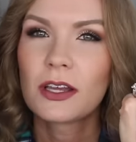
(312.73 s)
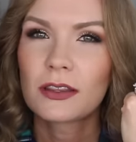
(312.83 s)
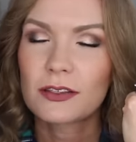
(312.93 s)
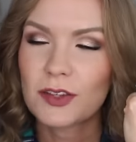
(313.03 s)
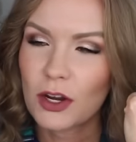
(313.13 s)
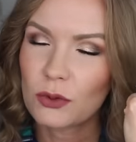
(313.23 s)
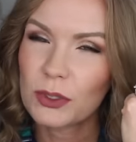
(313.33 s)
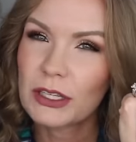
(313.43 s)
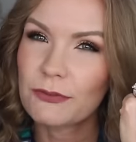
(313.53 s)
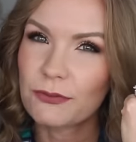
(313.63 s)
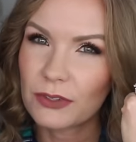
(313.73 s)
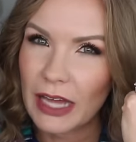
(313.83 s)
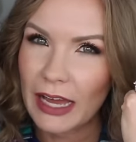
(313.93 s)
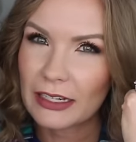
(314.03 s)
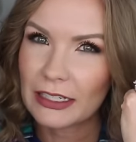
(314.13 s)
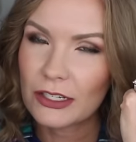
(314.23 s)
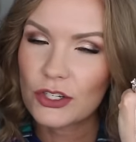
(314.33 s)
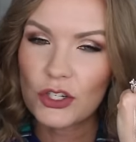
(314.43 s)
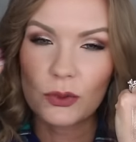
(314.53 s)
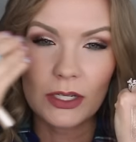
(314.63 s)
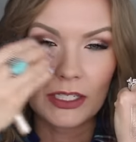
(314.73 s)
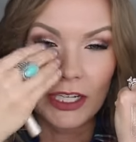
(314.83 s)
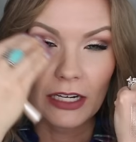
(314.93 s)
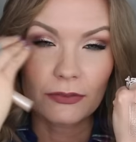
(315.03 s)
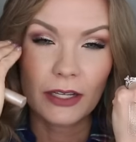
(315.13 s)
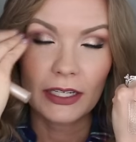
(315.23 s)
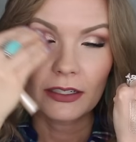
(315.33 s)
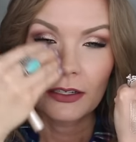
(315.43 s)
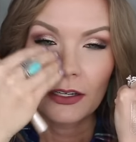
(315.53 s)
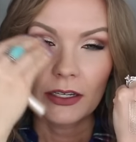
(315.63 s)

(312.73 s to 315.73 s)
that's got a really flat end to it to kind of like